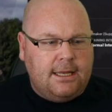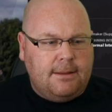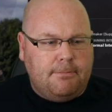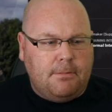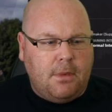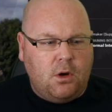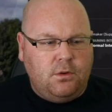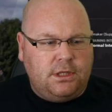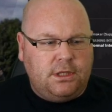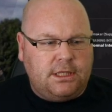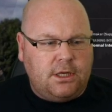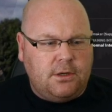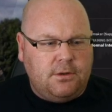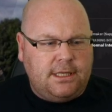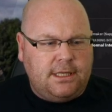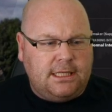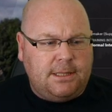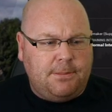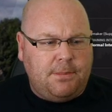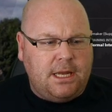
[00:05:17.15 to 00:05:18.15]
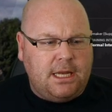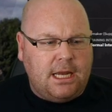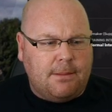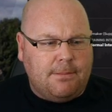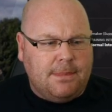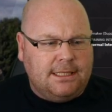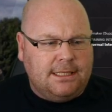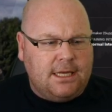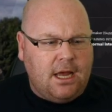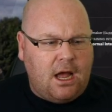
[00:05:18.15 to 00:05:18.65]
most suited to being a
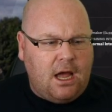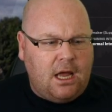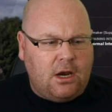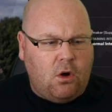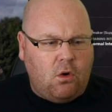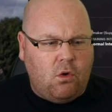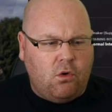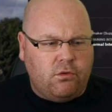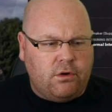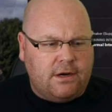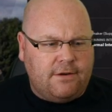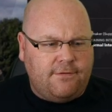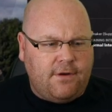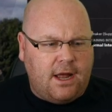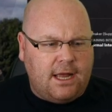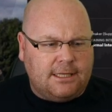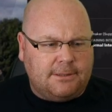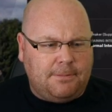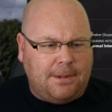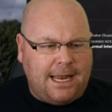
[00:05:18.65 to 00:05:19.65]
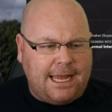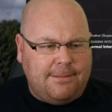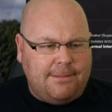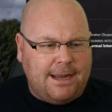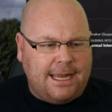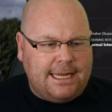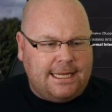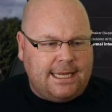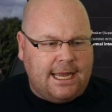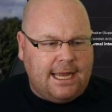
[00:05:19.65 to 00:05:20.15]
Mazzala or an advanced
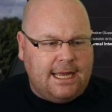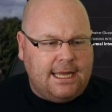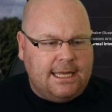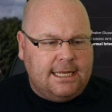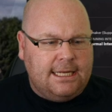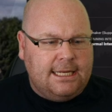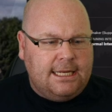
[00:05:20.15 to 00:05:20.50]
playmaker,